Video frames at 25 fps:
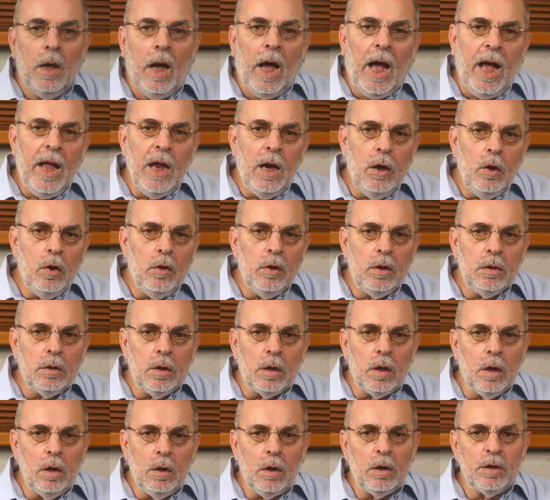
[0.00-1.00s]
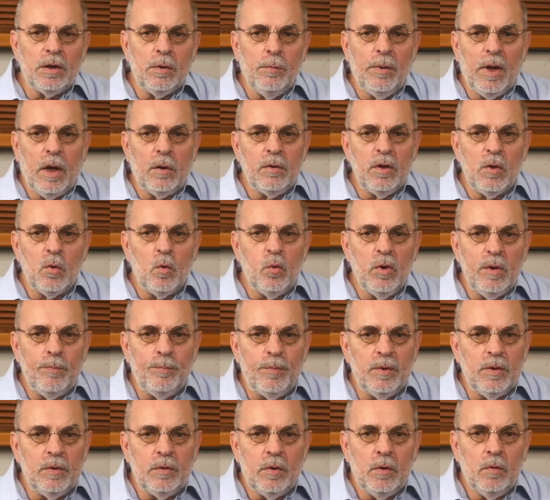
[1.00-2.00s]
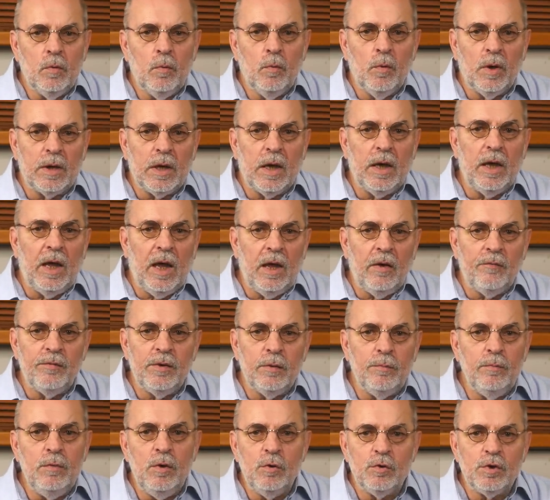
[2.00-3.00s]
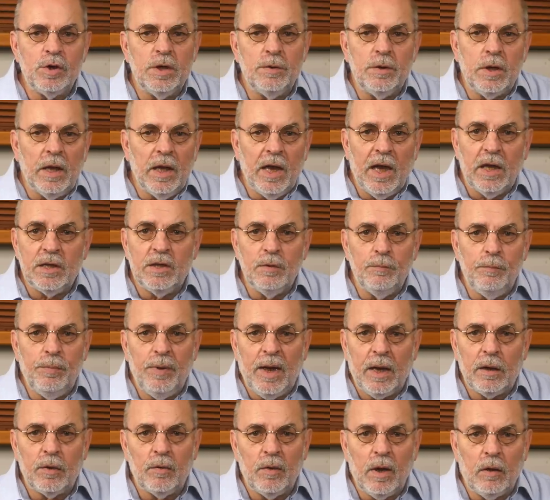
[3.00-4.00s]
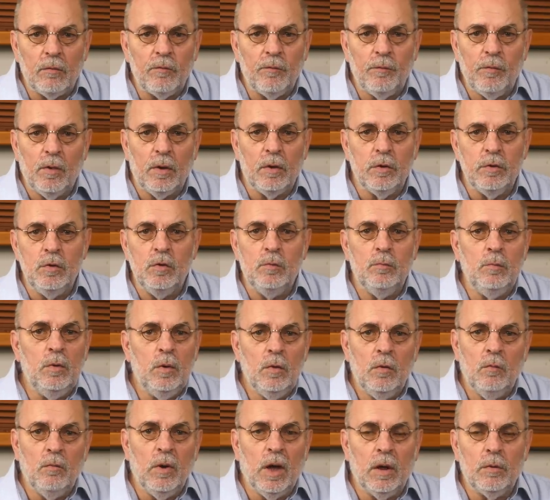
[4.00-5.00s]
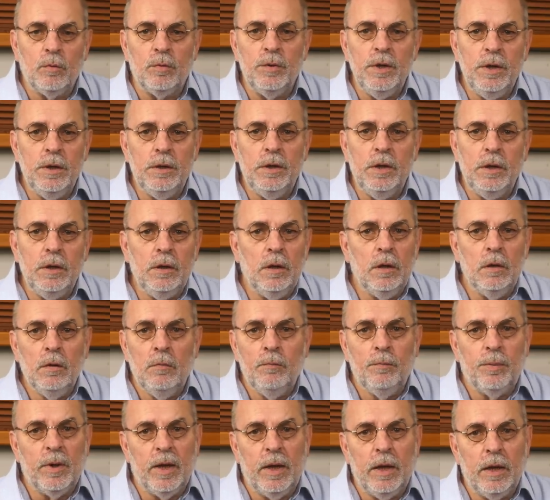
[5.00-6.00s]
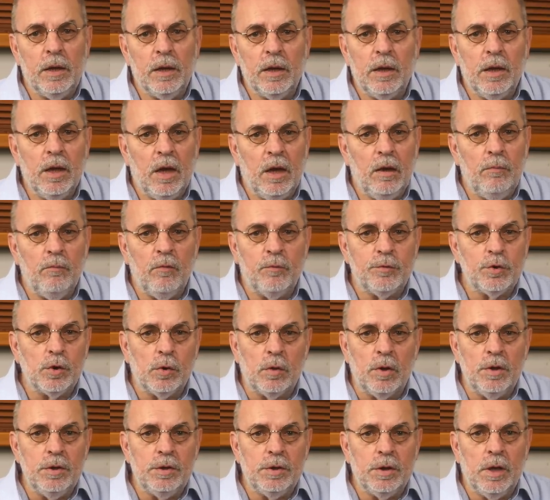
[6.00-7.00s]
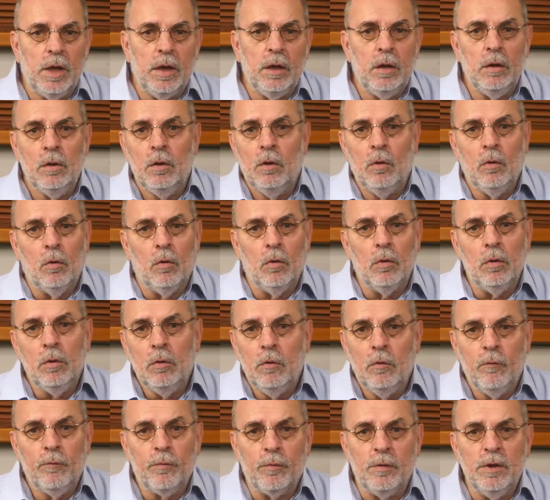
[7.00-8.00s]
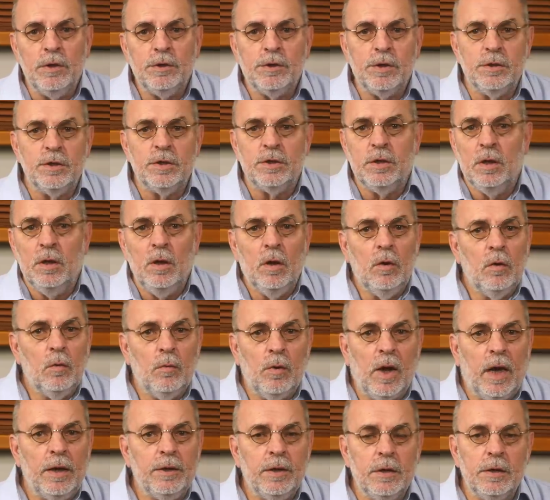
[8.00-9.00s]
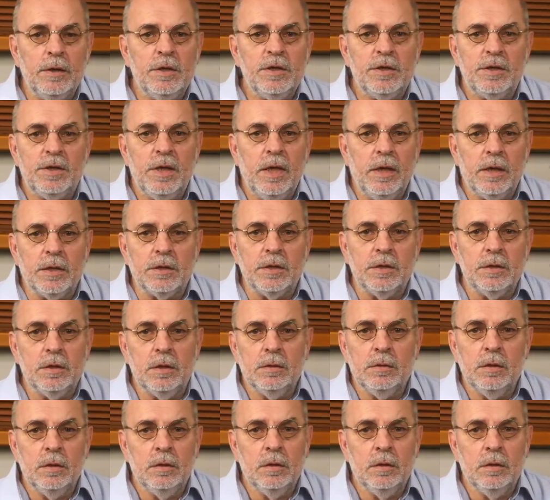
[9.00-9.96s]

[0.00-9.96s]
I learn a lot about equipment when I have the music at the background volume while reading, playing a game of solitaire or, for instance, writing this text.